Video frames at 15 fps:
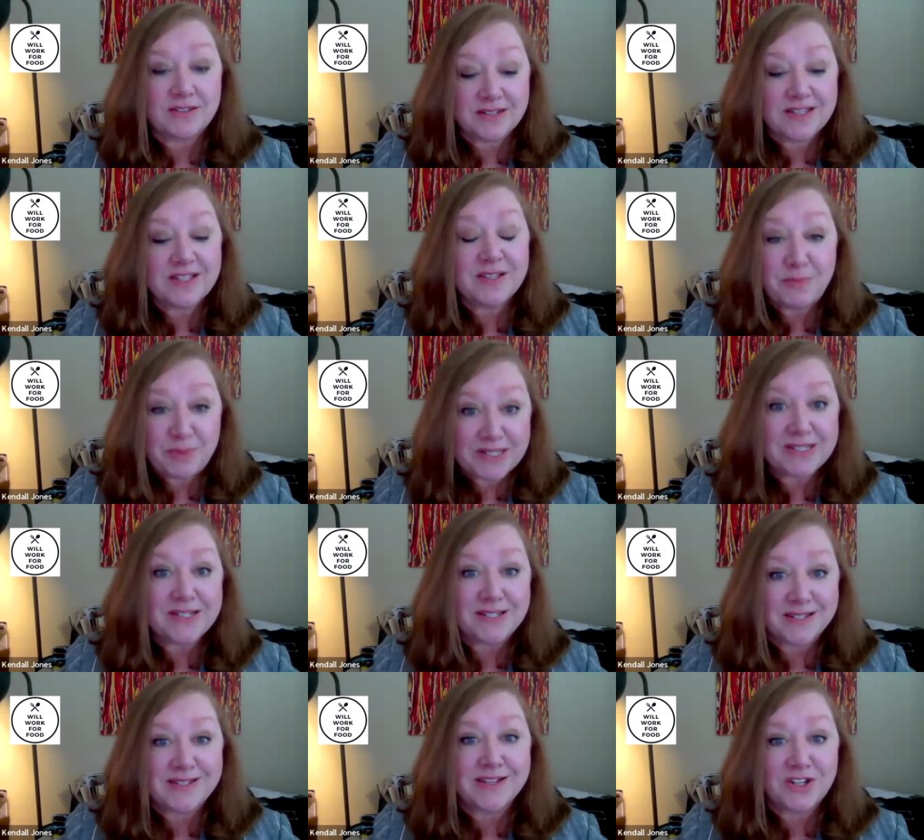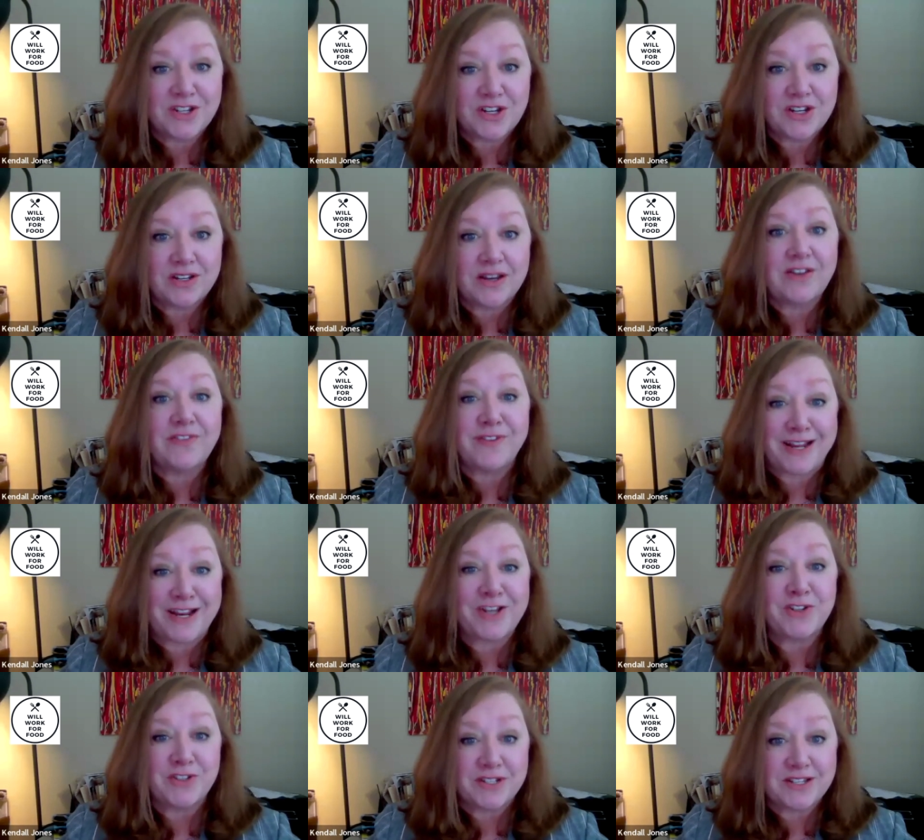This is a business decision and a
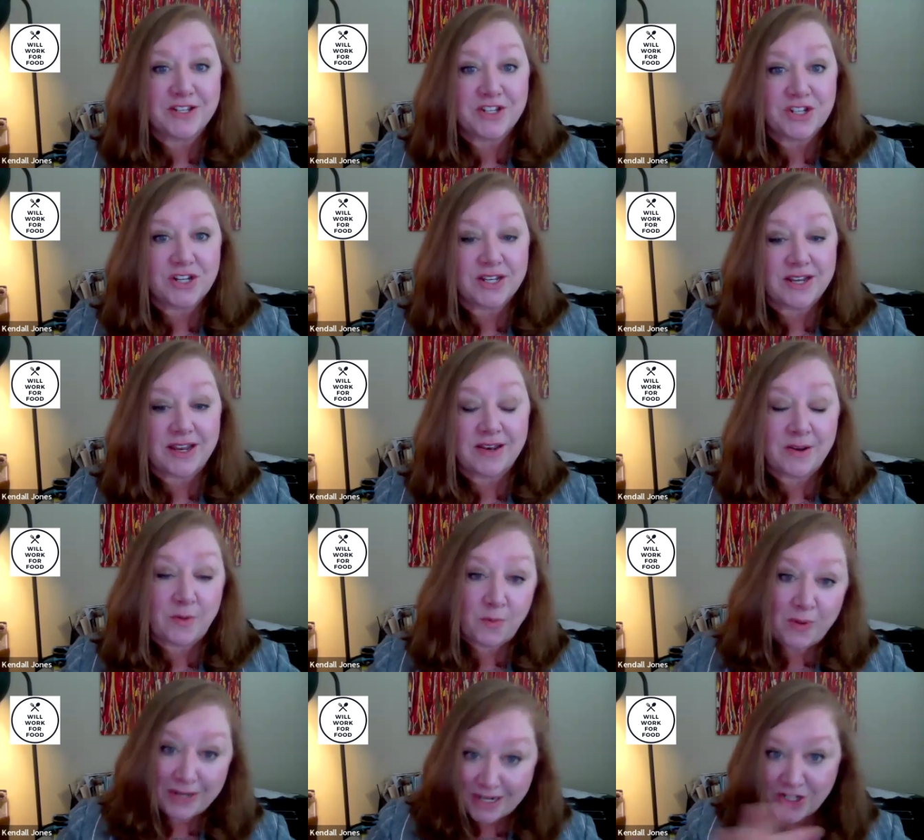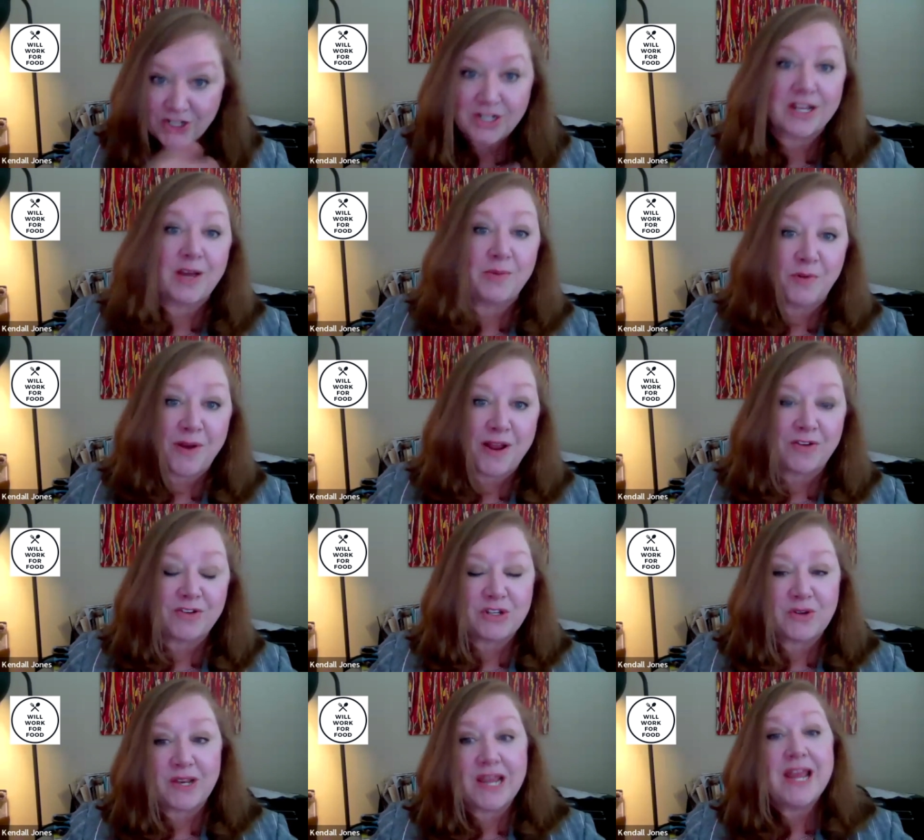financial decision, and we need you to come around
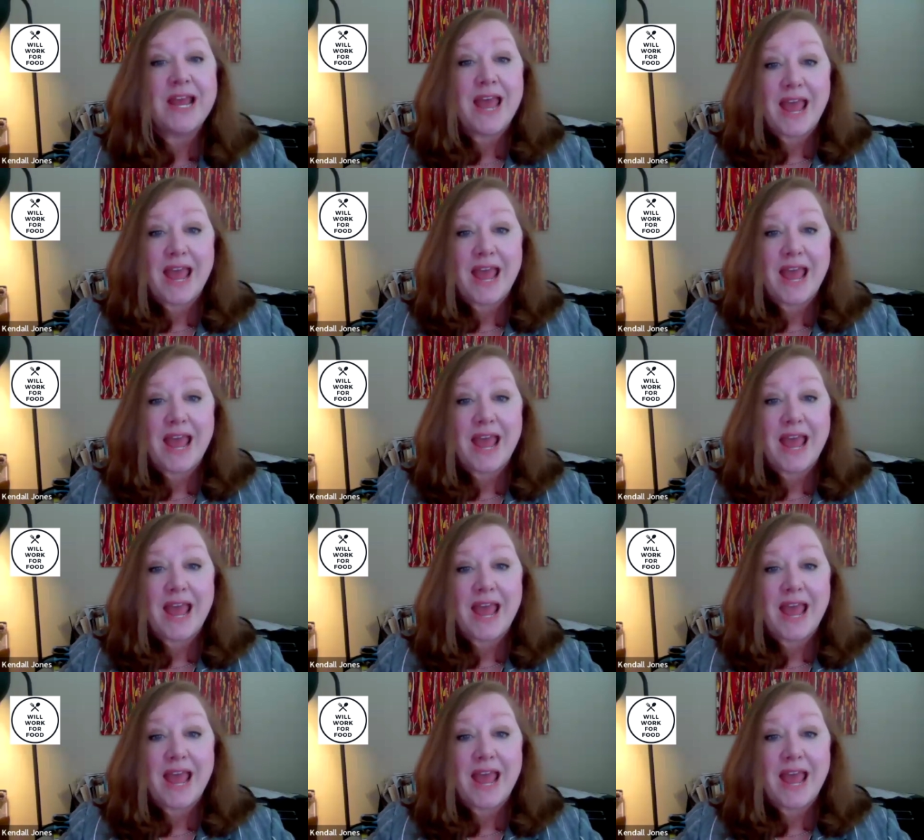to it.